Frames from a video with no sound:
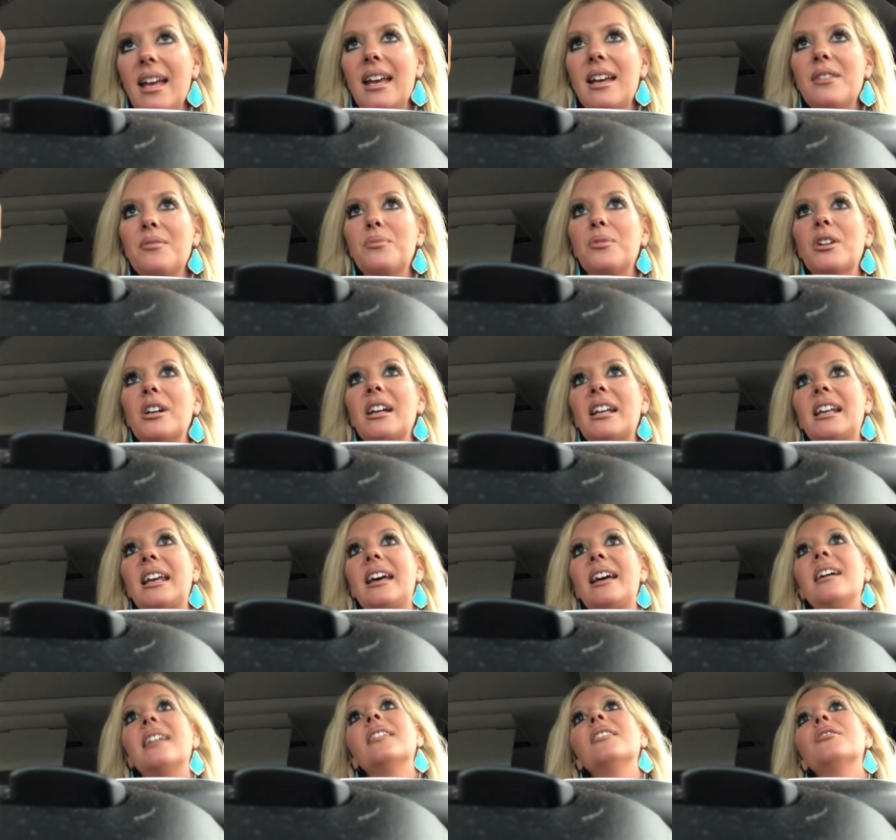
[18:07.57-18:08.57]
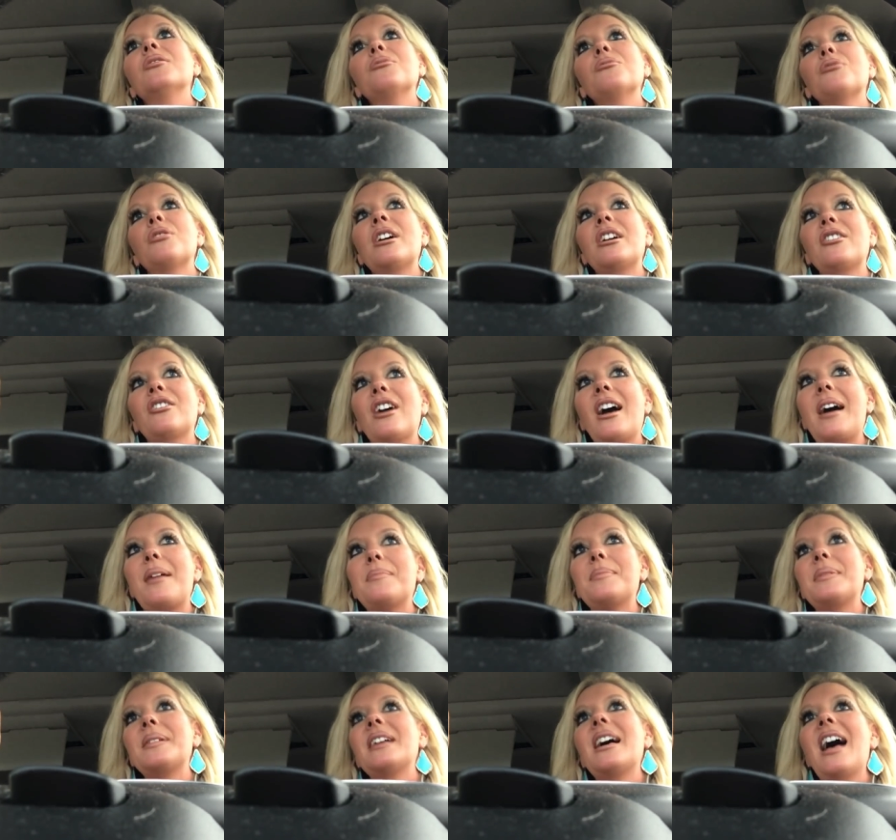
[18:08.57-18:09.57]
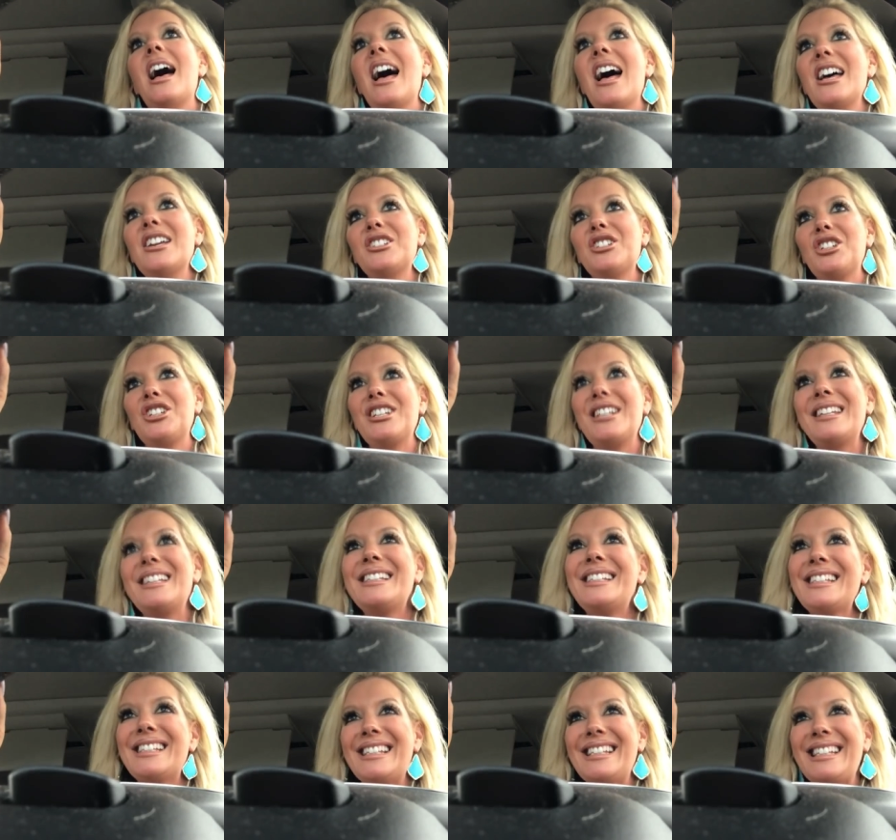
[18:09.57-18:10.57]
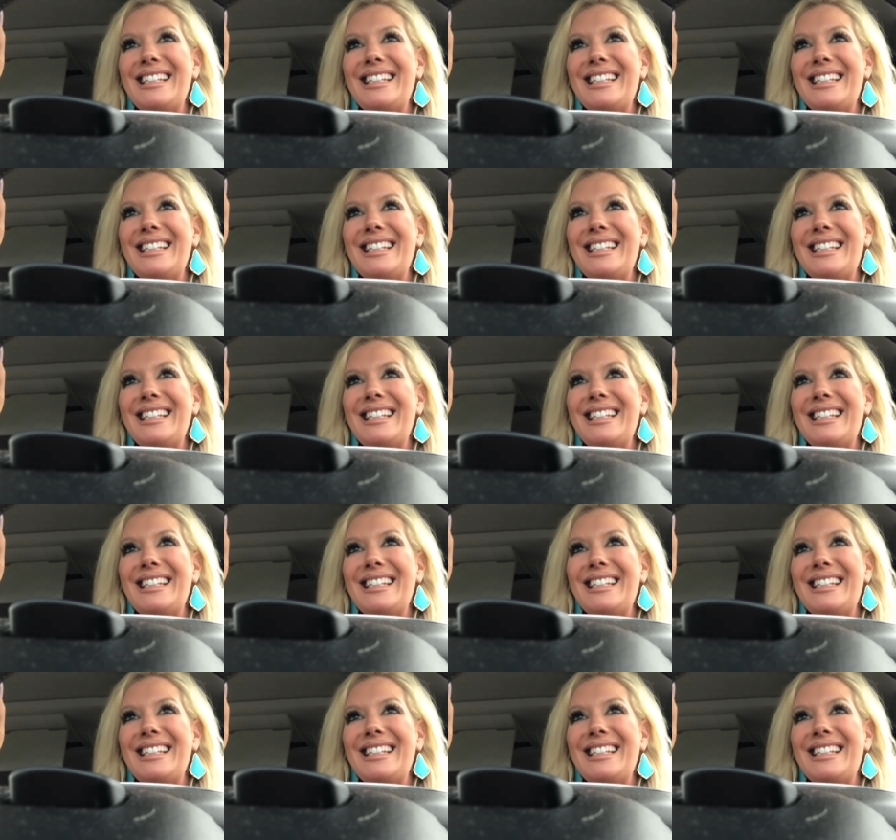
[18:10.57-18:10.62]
And we're going to run grab Hutchins